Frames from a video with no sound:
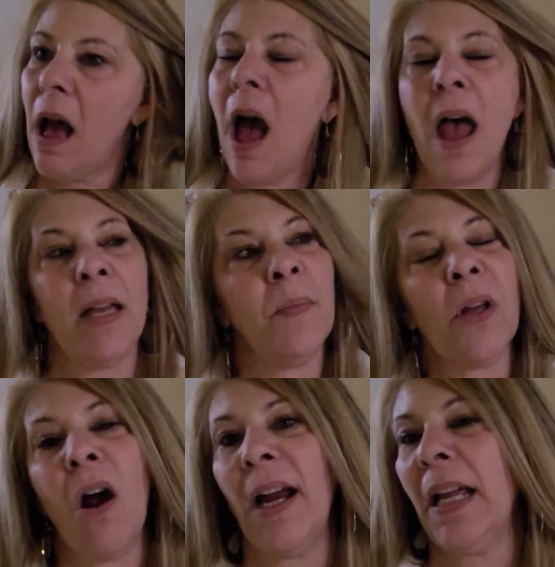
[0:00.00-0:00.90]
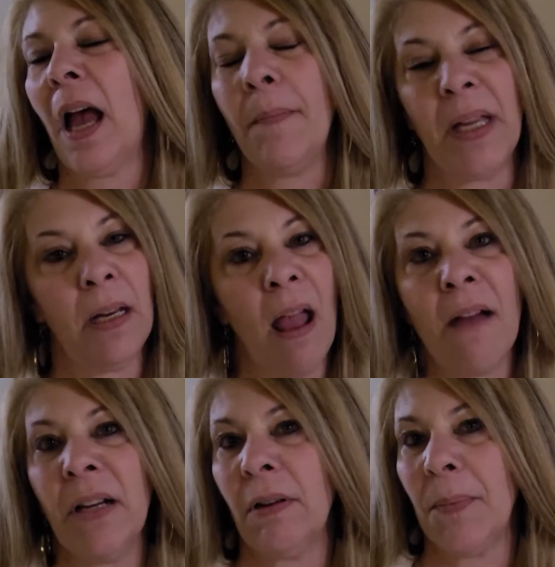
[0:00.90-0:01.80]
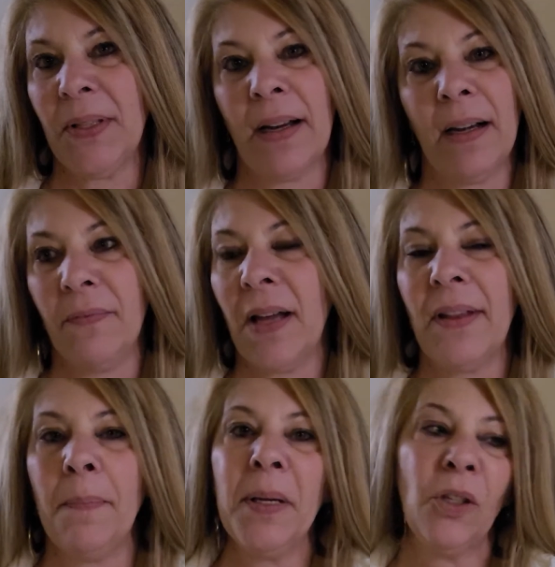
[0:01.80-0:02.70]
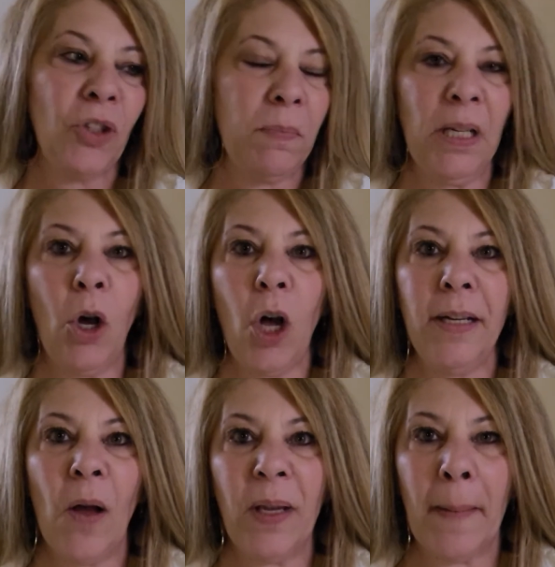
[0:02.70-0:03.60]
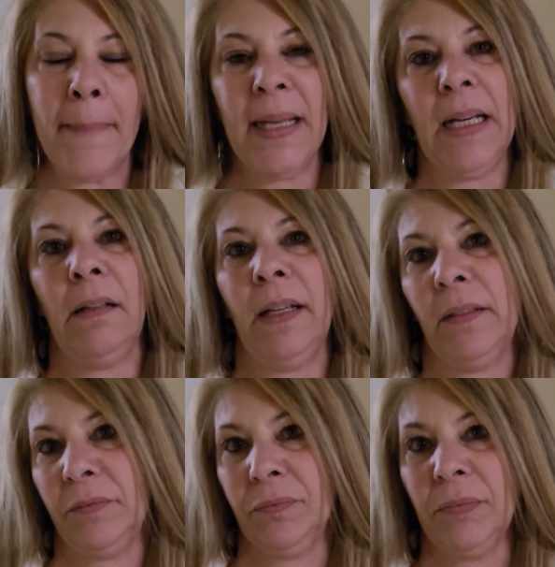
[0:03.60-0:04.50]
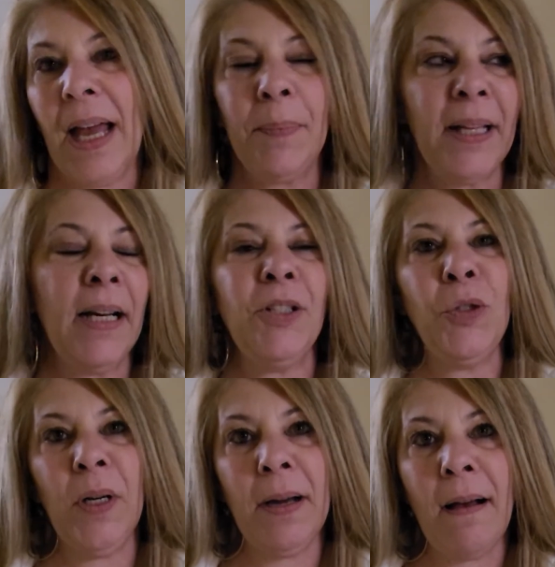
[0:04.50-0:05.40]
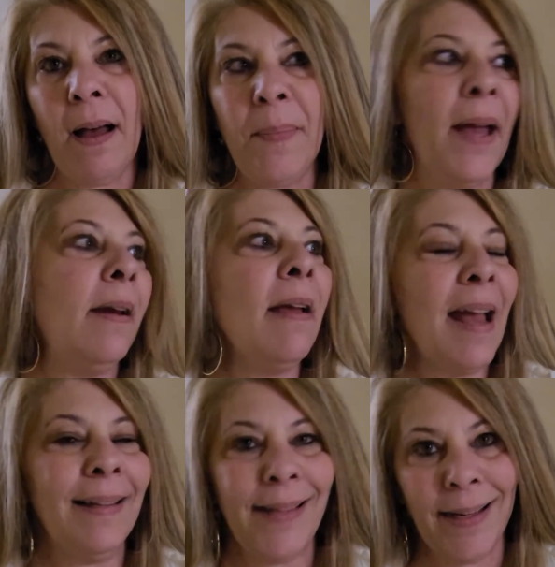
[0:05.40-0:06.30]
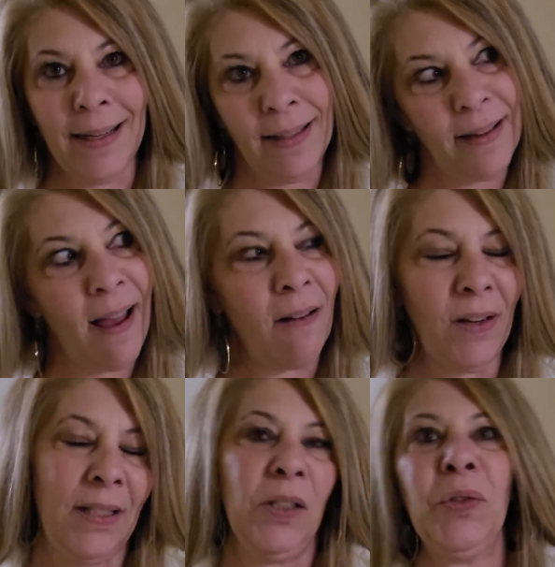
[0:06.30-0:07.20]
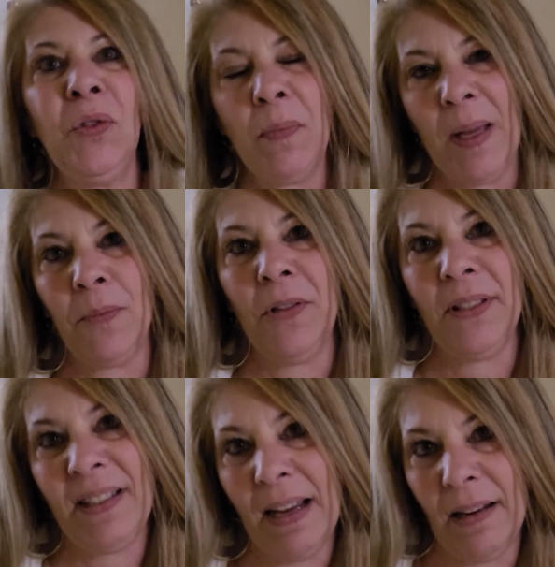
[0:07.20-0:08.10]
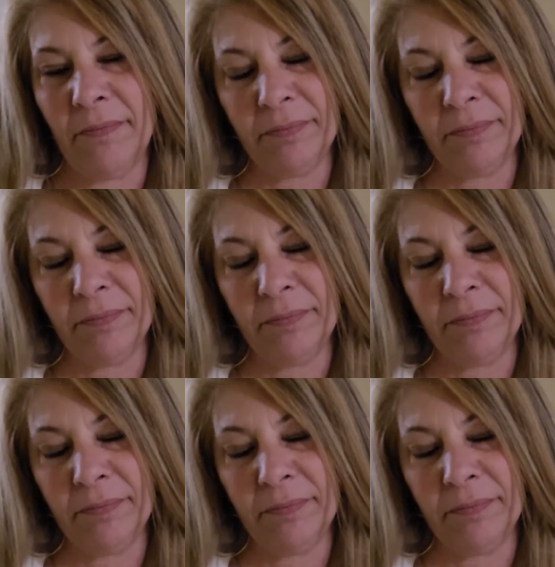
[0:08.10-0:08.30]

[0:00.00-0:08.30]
I am sorry. I mean, every representative on that bill should be called out immediately. I plan on doing an op-ed and sending it to every single newspaper in the state.